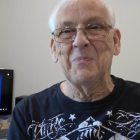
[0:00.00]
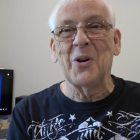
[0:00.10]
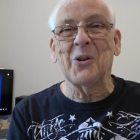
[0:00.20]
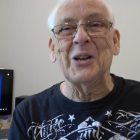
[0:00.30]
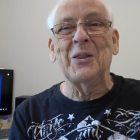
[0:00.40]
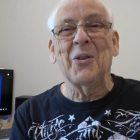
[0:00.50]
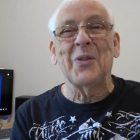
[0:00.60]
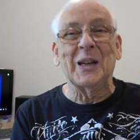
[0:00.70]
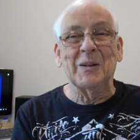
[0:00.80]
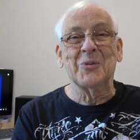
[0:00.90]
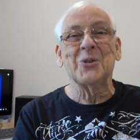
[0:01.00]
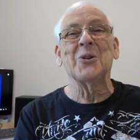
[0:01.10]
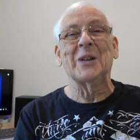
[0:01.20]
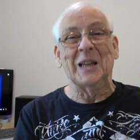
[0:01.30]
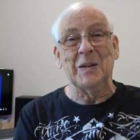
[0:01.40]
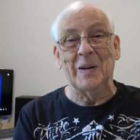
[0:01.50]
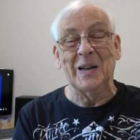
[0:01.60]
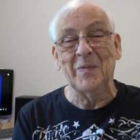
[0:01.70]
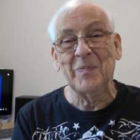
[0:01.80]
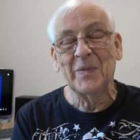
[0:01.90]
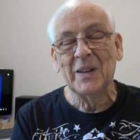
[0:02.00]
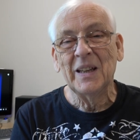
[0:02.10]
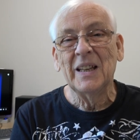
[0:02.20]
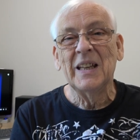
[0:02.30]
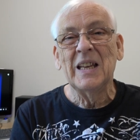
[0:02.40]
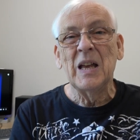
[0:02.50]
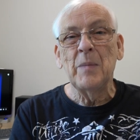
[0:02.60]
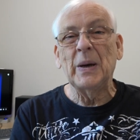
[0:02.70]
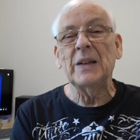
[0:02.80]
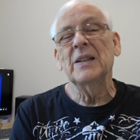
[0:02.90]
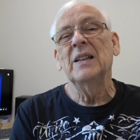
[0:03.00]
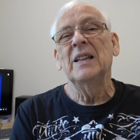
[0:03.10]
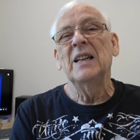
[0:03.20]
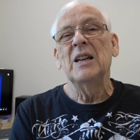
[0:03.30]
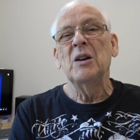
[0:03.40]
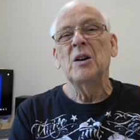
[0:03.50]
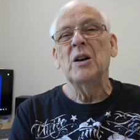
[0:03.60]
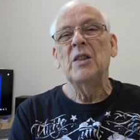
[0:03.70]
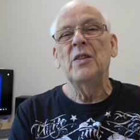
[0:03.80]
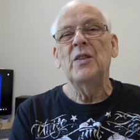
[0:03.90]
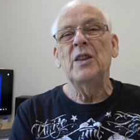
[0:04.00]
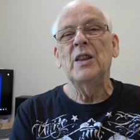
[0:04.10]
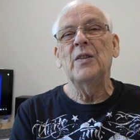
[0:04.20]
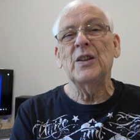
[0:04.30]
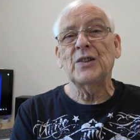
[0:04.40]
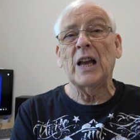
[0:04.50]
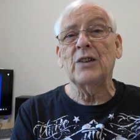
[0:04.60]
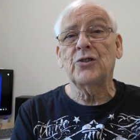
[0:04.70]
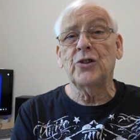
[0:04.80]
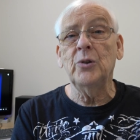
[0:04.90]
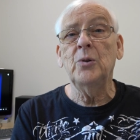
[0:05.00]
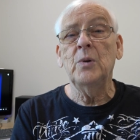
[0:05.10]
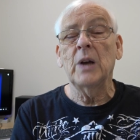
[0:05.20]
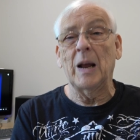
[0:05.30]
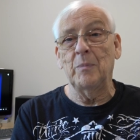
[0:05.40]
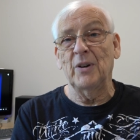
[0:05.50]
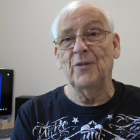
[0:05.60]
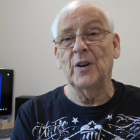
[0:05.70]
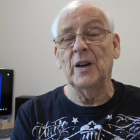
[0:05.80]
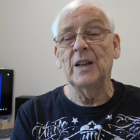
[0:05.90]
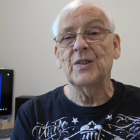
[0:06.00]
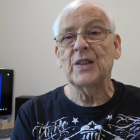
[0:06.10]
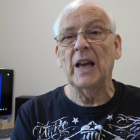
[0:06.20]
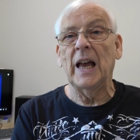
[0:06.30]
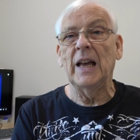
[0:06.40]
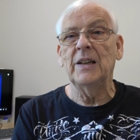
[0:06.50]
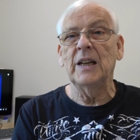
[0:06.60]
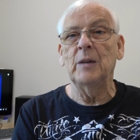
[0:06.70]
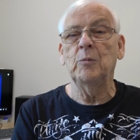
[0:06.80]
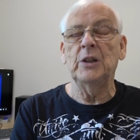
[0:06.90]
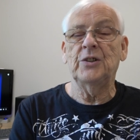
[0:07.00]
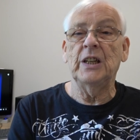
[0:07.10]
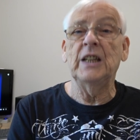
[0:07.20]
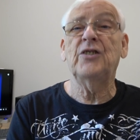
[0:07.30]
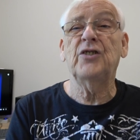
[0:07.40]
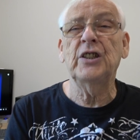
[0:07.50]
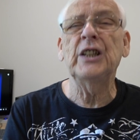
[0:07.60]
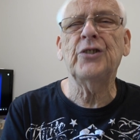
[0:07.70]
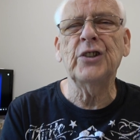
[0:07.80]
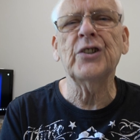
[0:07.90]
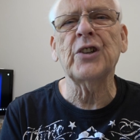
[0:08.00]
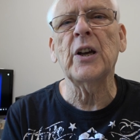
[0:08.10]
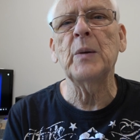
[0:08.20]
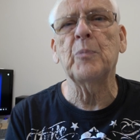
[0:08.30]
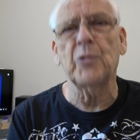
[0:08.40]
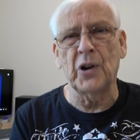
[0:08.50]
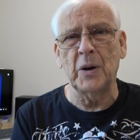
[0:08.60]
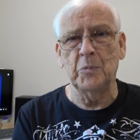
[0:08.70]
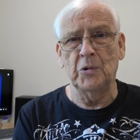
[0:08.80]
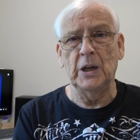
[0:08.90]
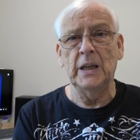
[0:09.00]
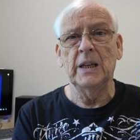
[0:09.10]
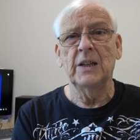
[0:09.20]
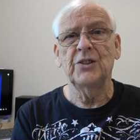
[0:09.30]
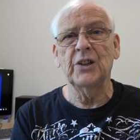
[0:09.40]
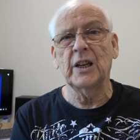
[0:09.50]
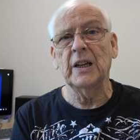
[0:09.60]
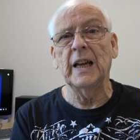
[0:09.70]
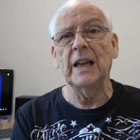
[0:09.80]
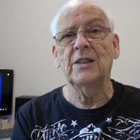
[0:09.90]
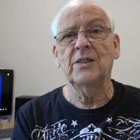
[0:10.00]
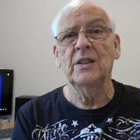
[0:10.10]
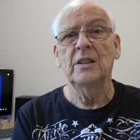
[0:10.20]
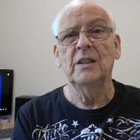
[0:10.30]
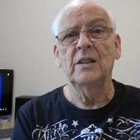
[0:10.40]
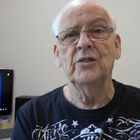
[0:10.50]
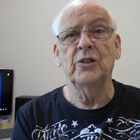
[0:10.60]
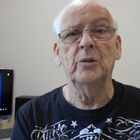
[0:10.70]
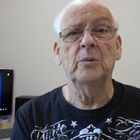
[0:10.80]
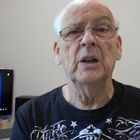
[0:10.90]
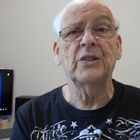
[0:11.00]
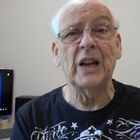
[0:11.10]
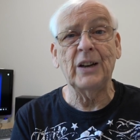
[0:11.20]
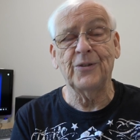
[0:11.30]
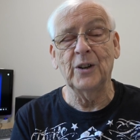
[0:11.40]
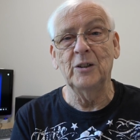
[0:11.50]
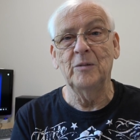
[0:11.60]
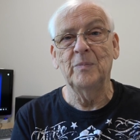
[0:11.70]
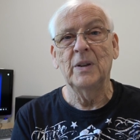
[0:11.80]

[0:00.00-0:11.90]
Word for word: blocking the thing I'm talking about. But this has two amplifiers and it was it is designed primarily to connect to a telephone